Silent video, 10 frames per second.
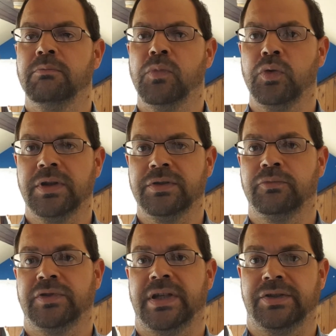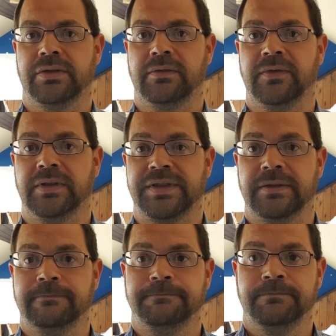Mortgage and Protection Advisor.
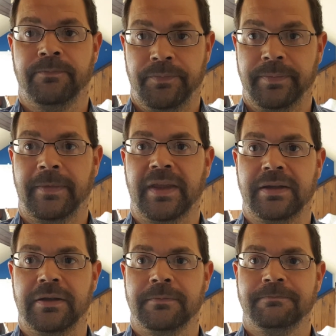Thank you.